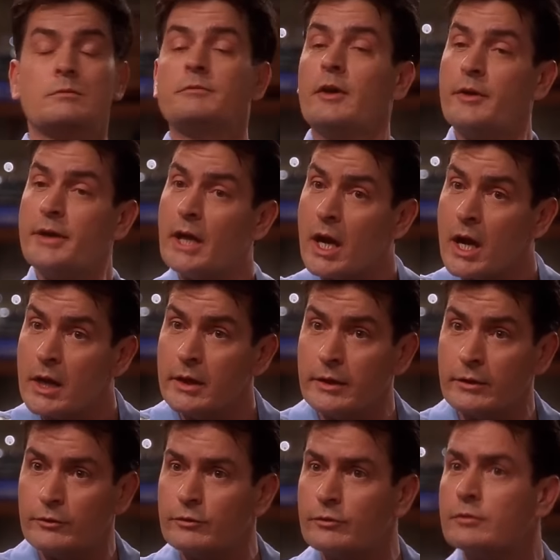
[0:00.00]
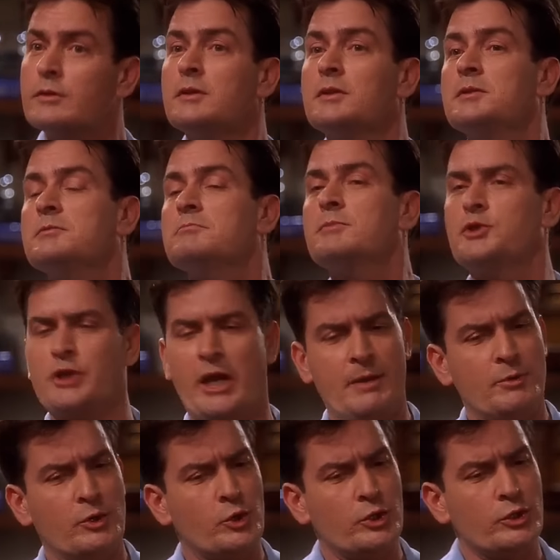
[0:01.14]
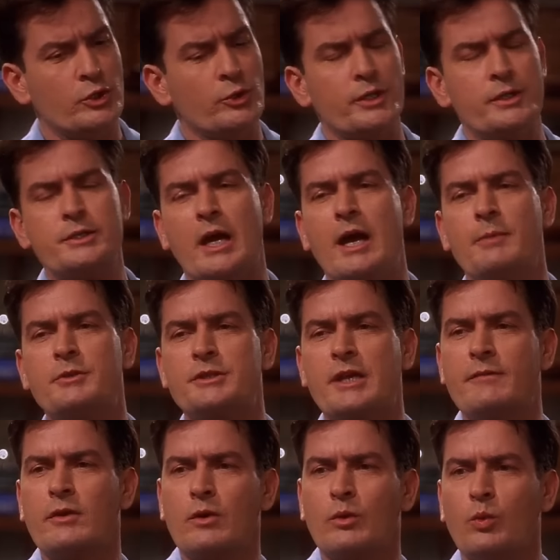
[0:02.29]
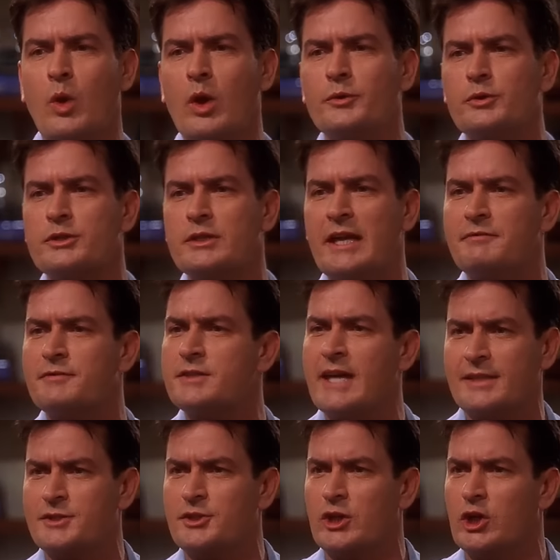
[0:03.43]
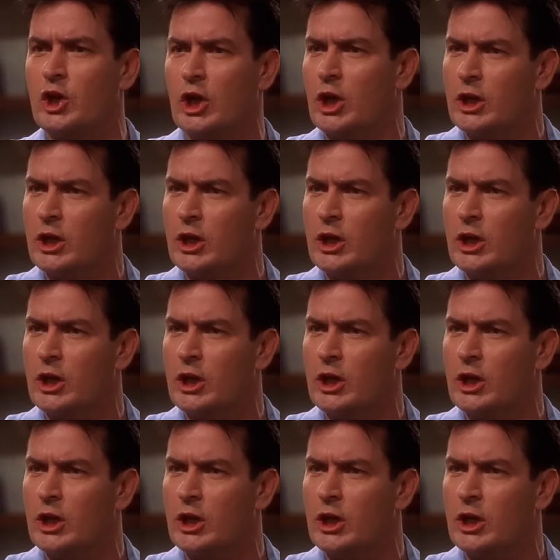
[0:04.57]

Very nice. Shame you couldn't do it in time to save Uncle Walter's left testicle.